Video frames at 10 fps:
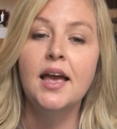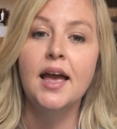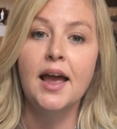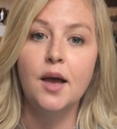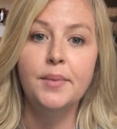
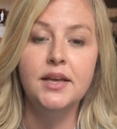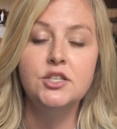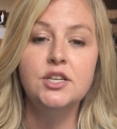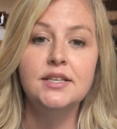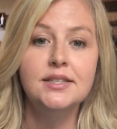How
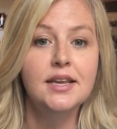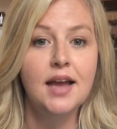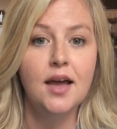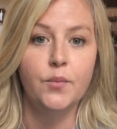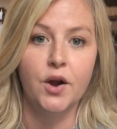much is the
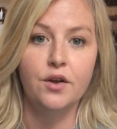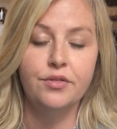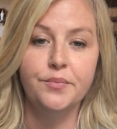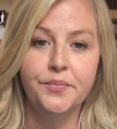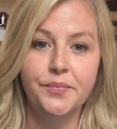9
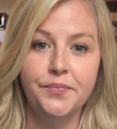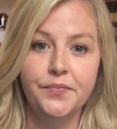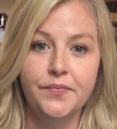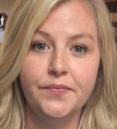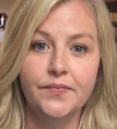worth?
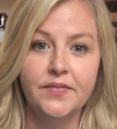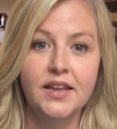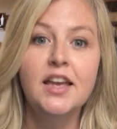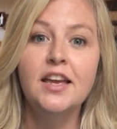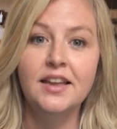
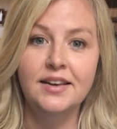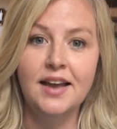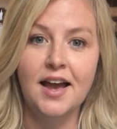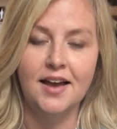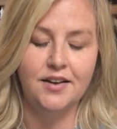
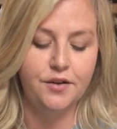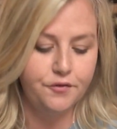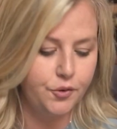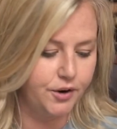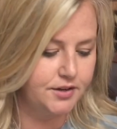9,
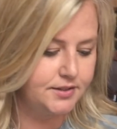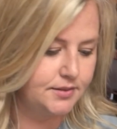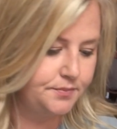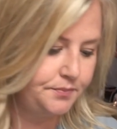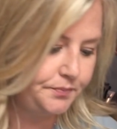of course.